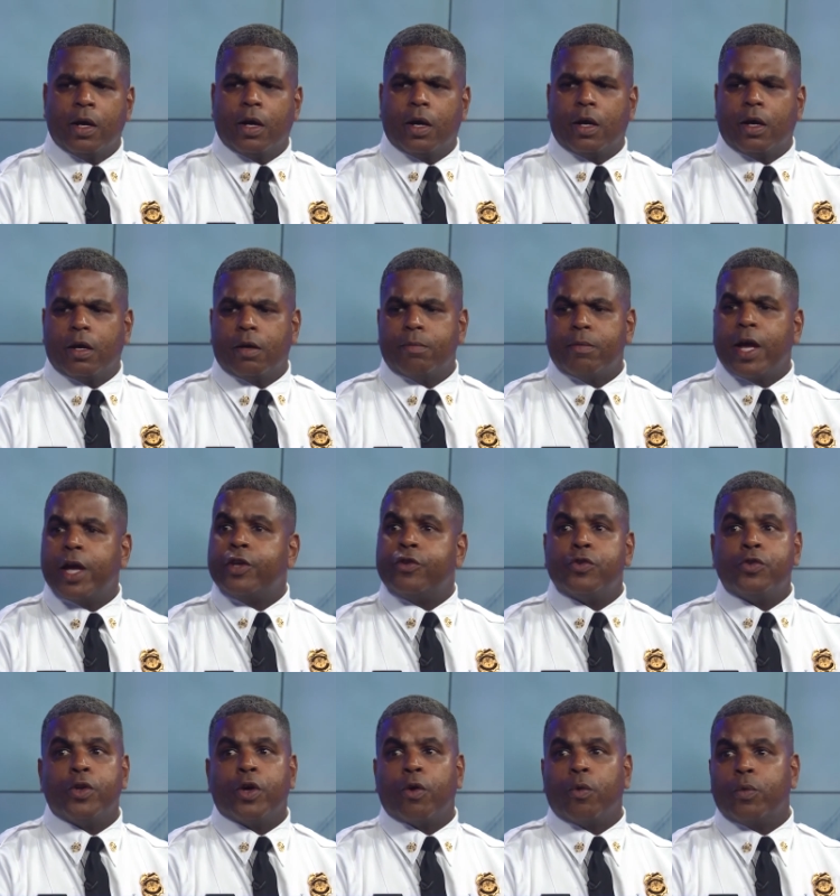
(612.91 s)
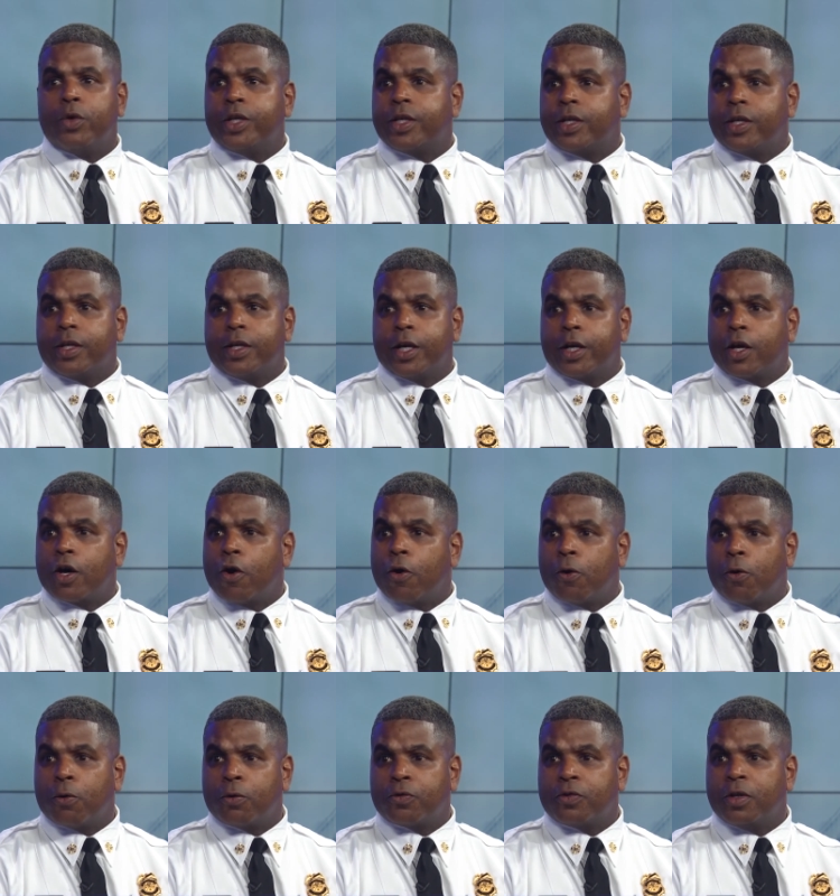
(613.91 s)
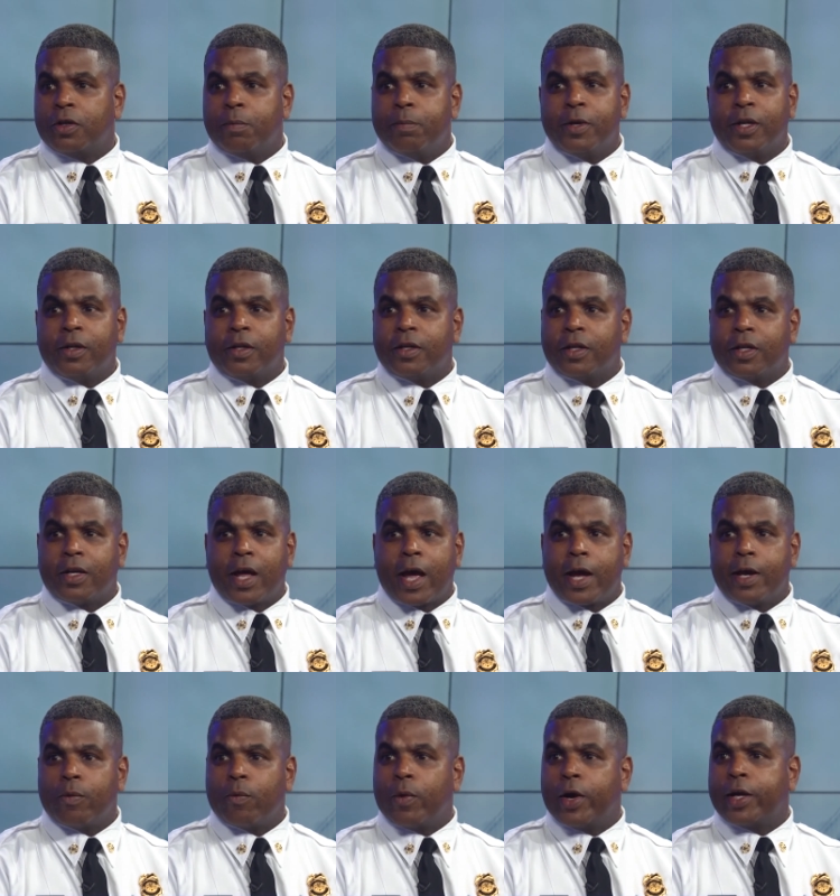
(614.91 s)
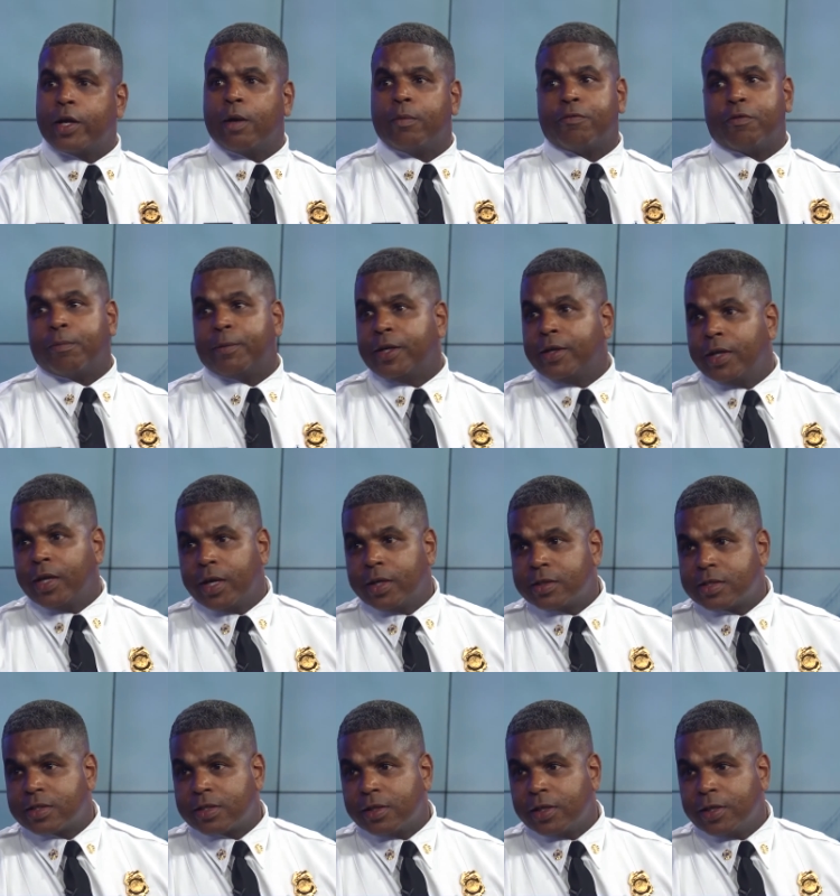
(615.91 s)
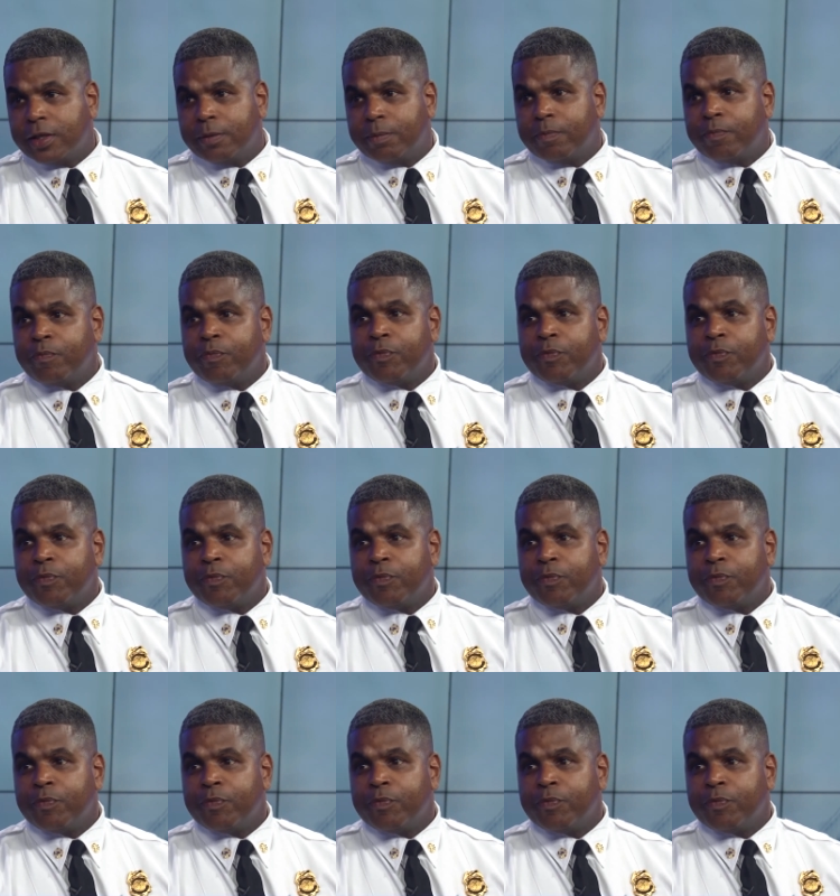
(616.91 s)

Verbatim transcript: Um, as you know, we can get calls in the middle of the night, wake up from a dead sleep,